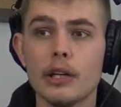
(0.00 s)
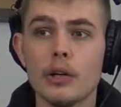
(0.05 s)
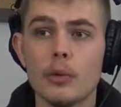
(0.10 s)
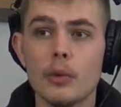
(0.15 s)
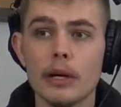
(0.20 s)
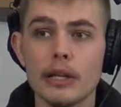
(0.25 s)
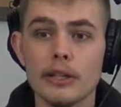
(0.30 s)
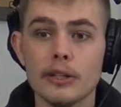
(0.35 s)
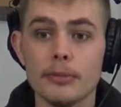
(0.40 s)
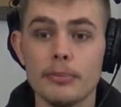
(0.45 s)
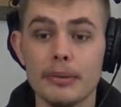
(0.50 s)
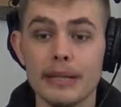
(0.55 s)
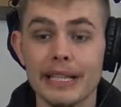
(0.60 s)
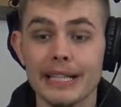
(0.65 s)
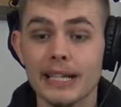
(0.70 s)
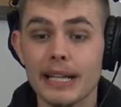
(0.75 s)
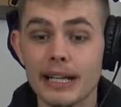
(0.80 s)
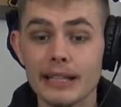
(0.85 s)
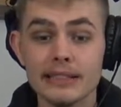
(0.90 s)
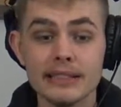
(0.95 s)
whether it be
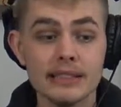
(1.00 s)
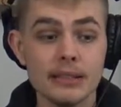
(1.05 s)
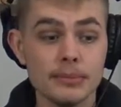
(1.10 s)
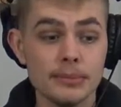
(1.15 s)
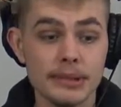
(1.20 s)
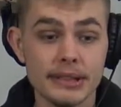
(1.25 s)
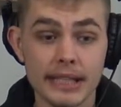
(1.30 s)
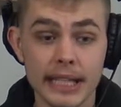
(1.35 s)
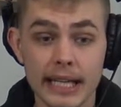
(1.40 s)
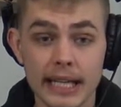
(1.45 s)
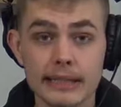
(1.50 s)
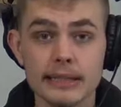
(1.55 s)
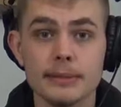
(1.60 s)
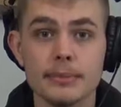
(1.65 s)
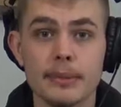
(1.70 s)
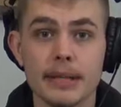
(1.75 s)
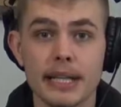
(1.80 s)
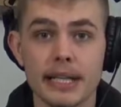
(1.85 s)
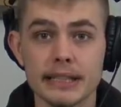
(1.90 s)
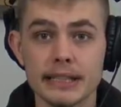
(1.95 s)
custom desks,
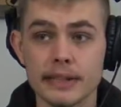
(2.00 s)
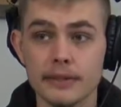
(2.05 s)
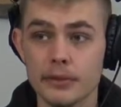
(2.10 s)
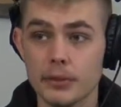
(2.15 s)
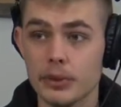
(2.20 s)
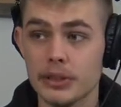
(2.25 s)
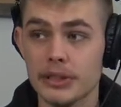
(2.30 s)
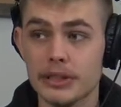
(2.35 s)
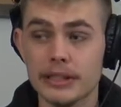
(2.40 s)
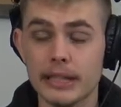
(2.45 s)
because everyone's